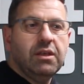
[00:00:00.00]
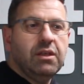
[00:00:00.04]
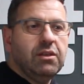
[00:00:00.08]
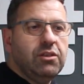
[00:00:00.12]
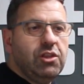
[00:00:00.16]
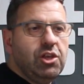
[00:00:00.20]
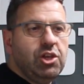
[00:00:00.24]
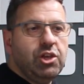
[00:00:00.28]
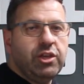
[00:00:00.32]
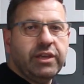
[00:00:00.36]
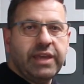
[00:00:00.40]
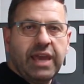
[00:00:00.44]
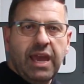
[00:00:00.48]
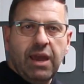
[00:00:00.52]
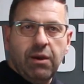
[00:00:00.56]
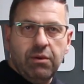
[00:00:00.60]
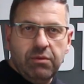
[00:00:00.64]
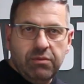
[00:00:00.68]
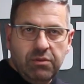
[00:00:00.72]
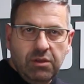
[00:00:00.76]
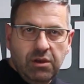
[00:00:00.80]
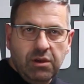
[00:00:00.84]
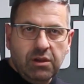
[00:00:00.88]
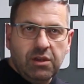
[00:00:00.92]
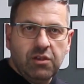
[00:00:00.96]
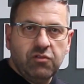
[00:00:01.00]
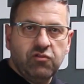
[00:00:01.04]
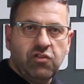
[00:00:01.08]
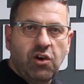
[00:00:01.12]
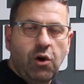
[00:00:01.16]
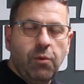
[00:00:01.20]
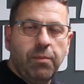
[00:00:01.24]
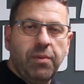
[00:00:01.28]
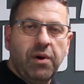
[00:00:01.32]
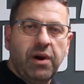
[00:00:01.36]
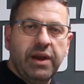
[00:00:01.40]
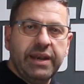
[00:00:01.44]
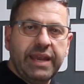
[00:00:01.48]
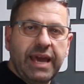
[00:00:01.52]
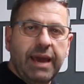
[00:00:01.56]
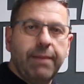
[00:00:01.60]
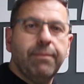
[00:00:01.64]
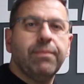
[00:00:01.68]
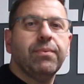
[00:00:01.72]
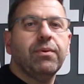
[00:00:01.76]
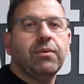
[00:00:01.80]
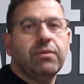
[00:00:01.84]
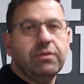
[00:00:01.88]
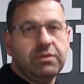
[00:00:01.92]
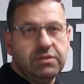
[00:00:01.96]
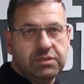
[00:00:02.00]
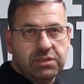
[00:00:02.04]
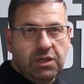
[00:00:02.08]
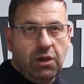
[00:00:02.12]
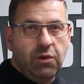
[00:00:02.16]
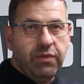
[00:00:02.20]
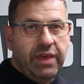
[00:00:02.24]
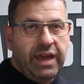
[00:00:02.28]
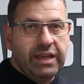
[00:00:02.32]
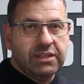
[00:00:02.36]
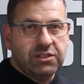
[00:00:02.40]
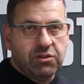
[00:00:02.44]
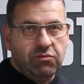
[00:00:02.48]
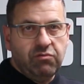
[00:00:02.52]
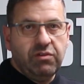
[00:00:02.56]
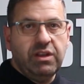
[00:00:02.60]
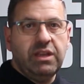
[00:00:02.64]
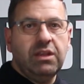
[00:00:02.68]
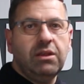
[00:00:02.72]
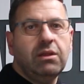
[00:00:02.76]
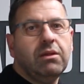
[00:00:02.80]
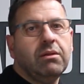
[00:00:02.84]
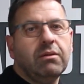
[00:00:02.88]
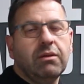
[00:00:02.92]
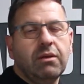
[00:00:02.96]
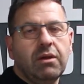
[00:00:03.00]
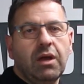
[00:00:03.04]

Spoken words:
that you can get that are controlled by an app, so that's a really